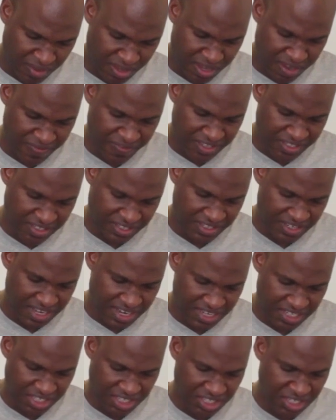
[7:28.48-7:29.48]
Give this a
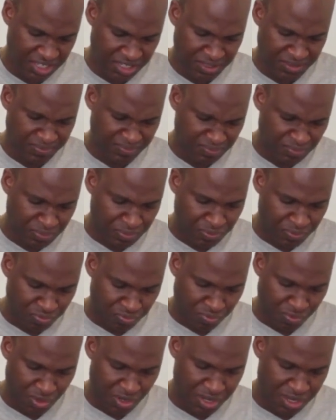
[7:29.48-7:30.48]
nice,
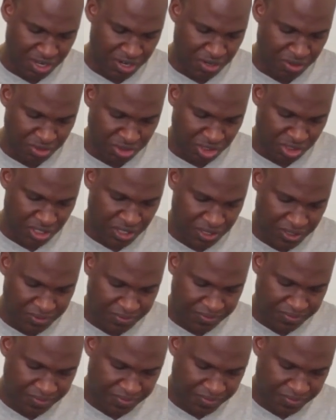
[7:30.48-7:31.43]
good old stir.